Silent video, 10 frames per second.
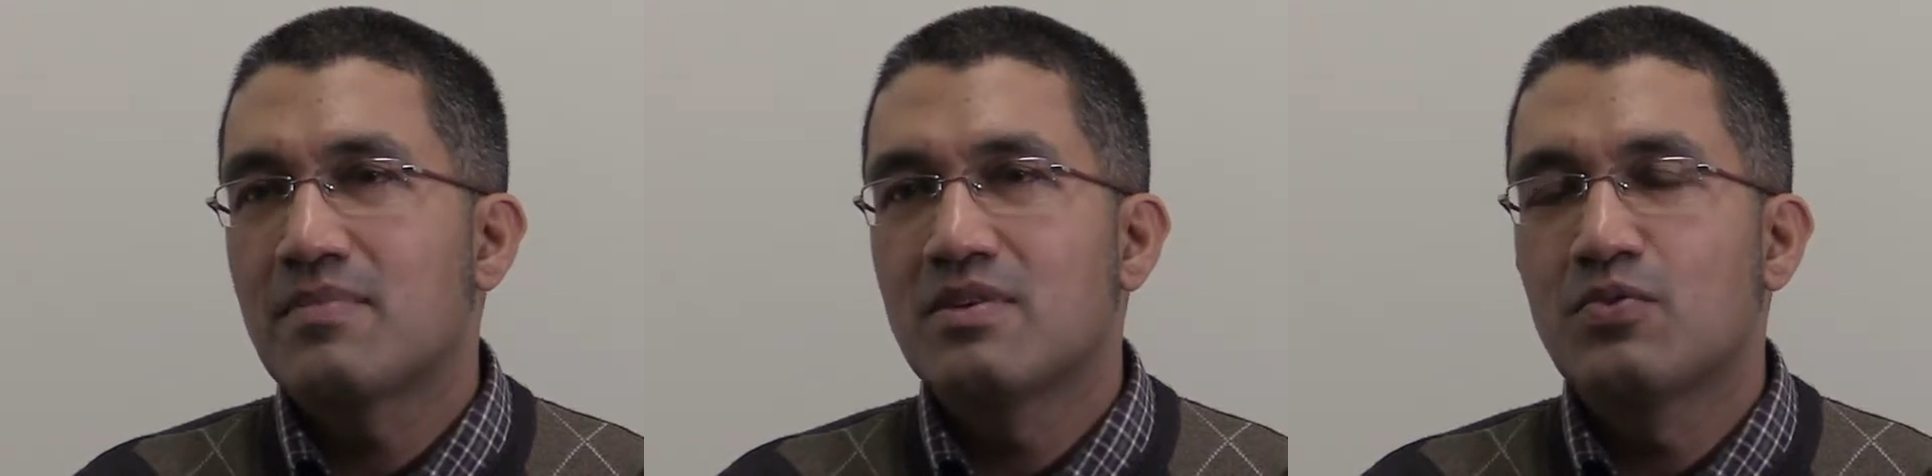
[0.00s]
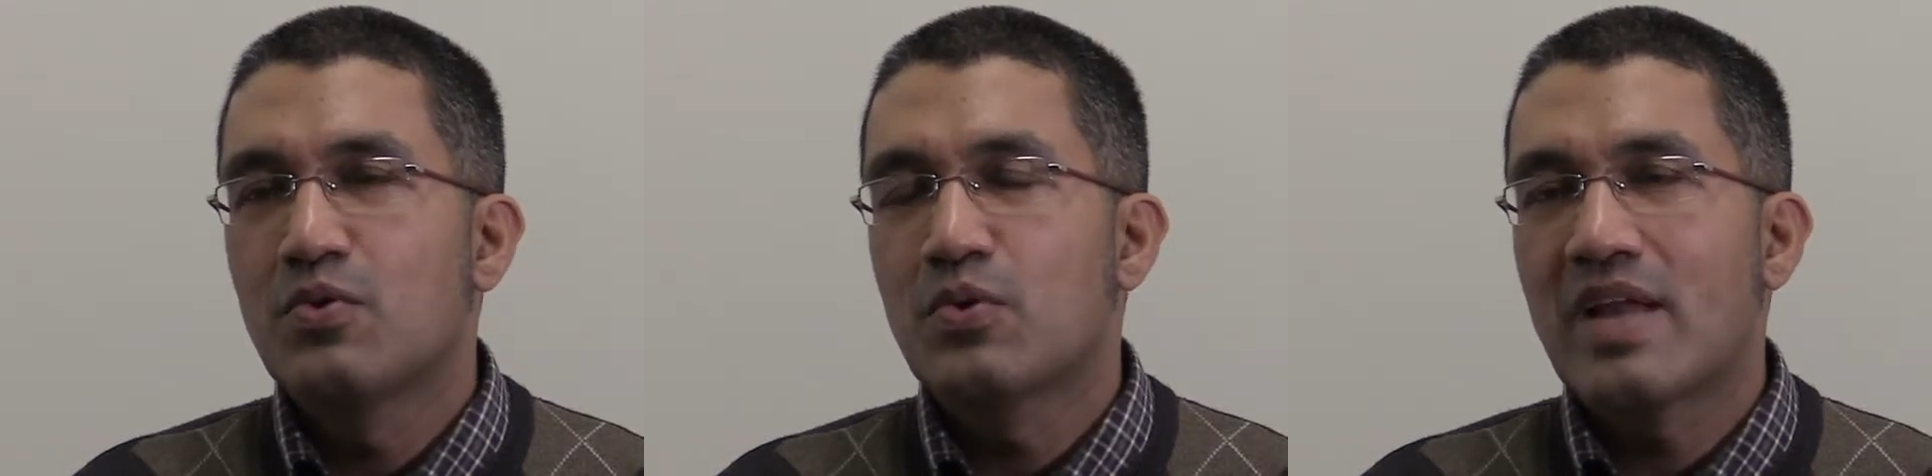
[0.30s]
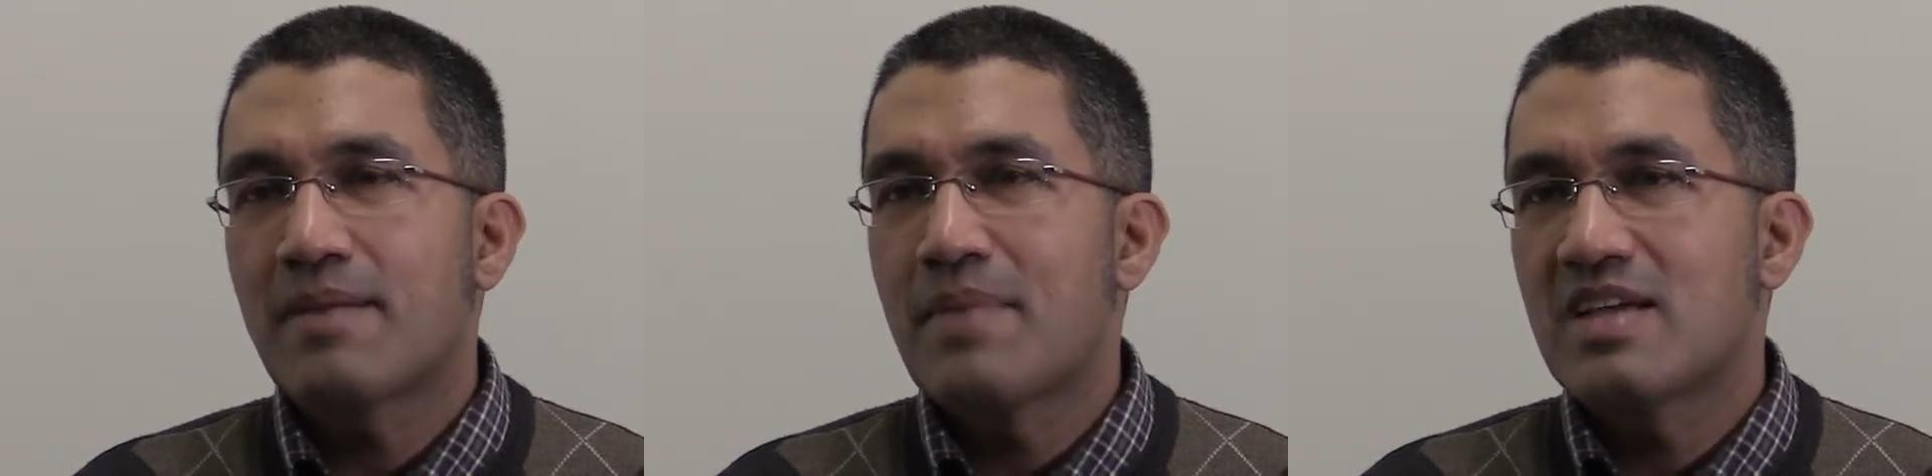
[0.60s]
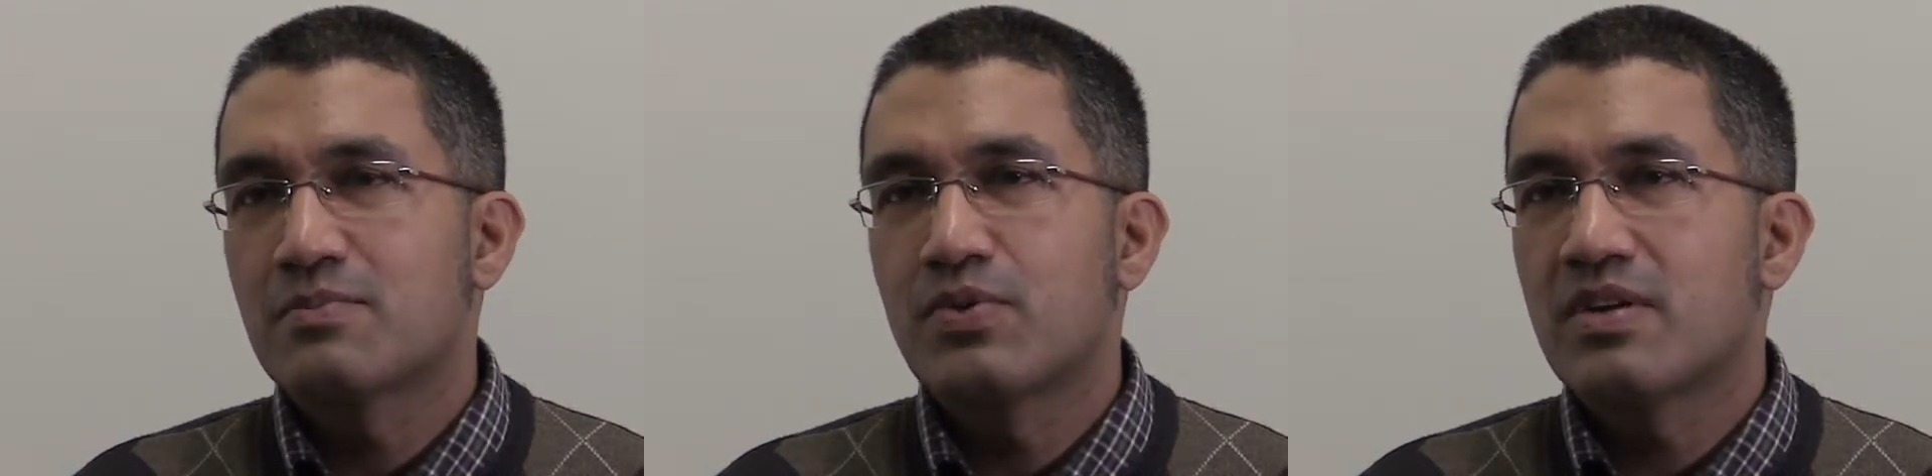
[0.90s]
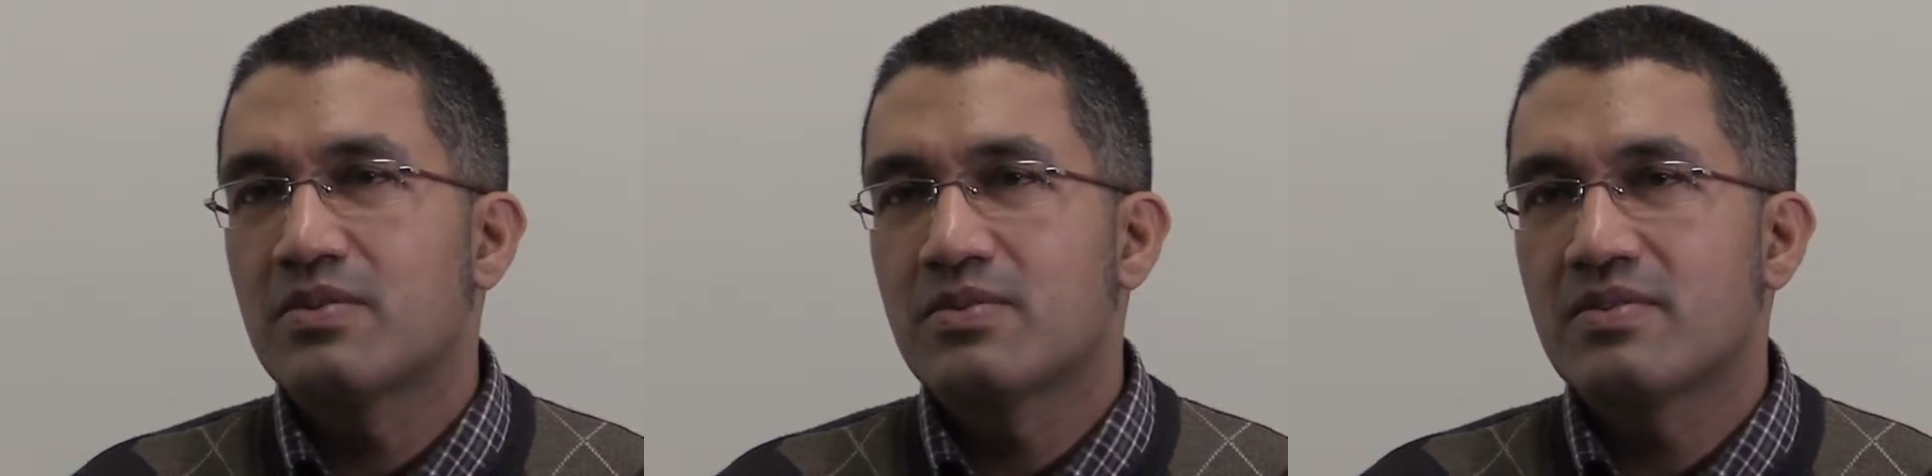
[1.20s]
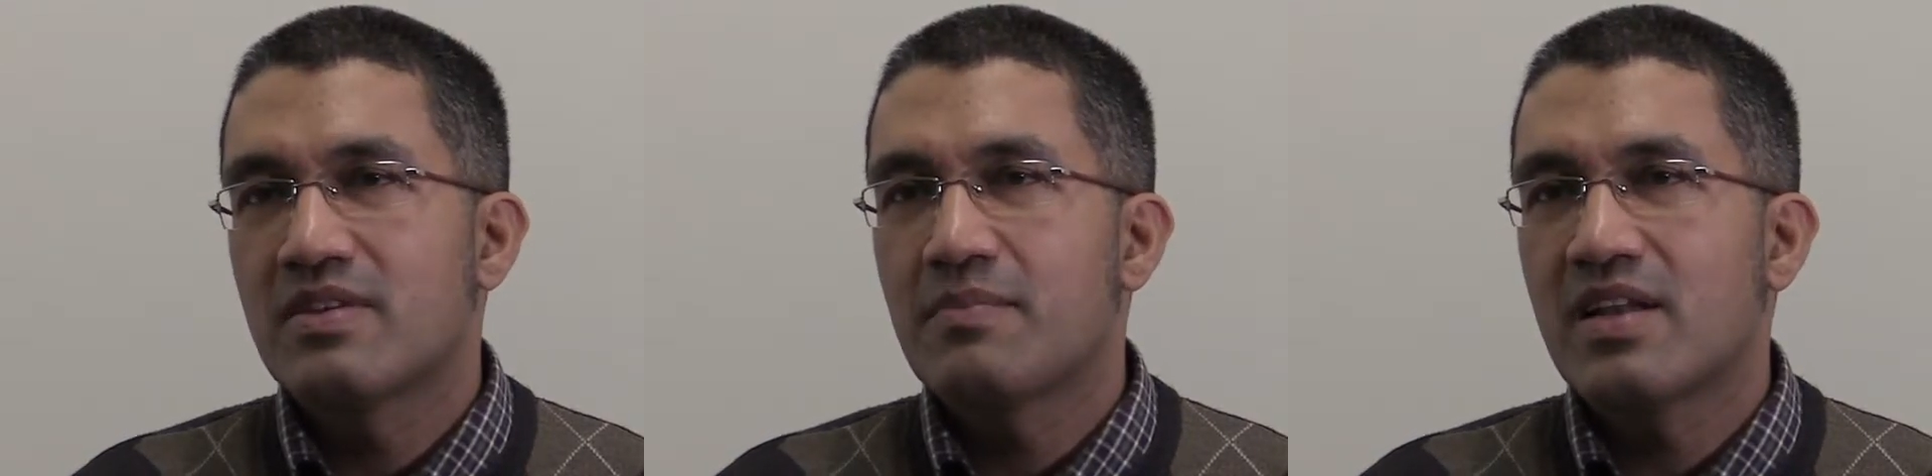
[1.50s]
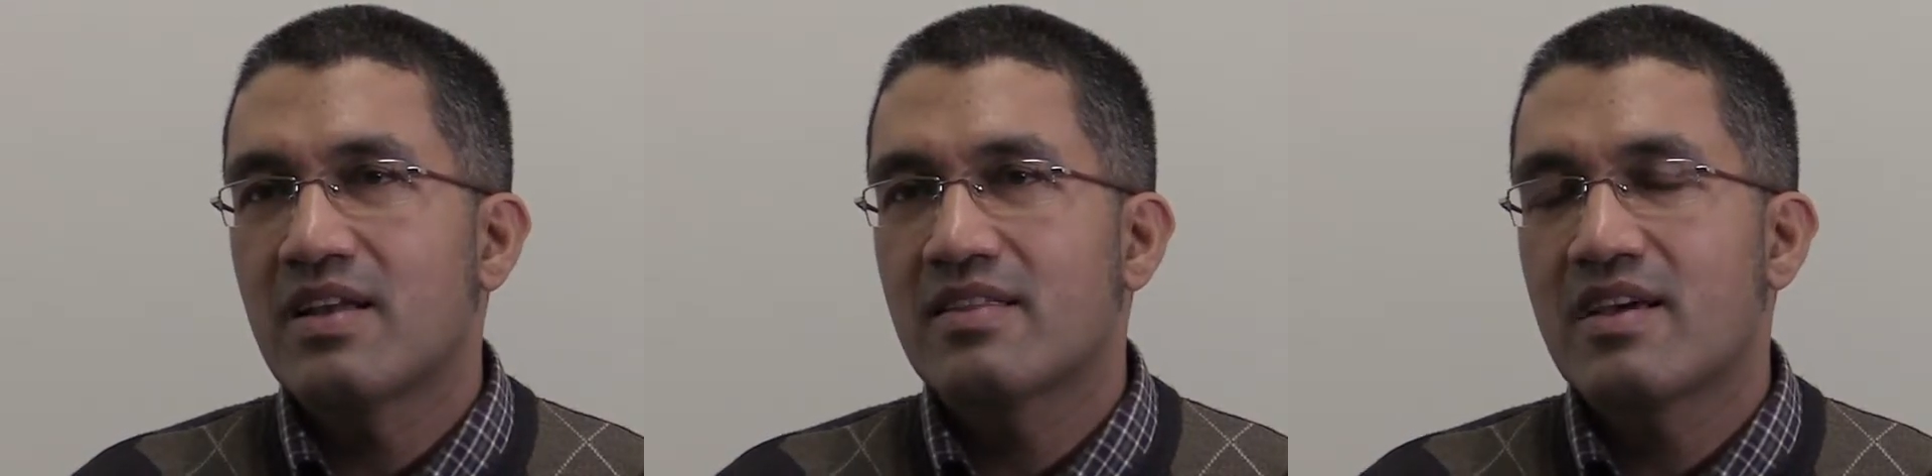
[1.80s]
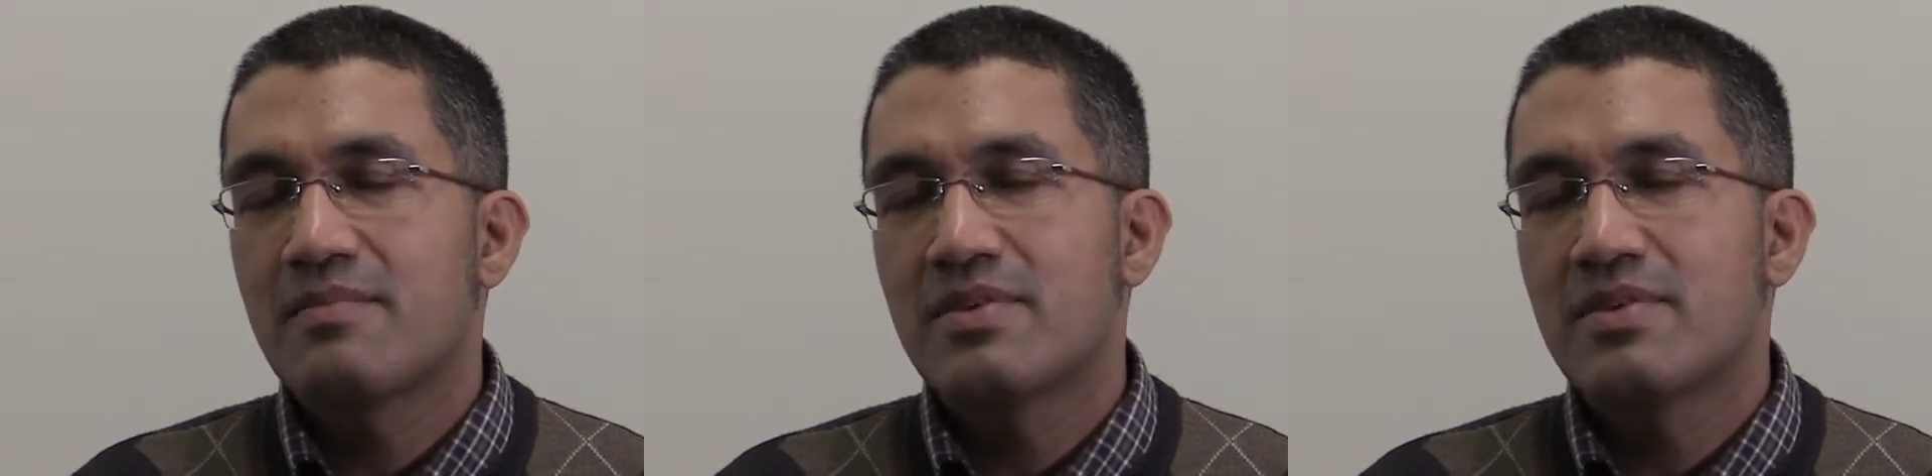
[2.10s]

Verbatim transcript: it would look like mashed potatoes or something like that.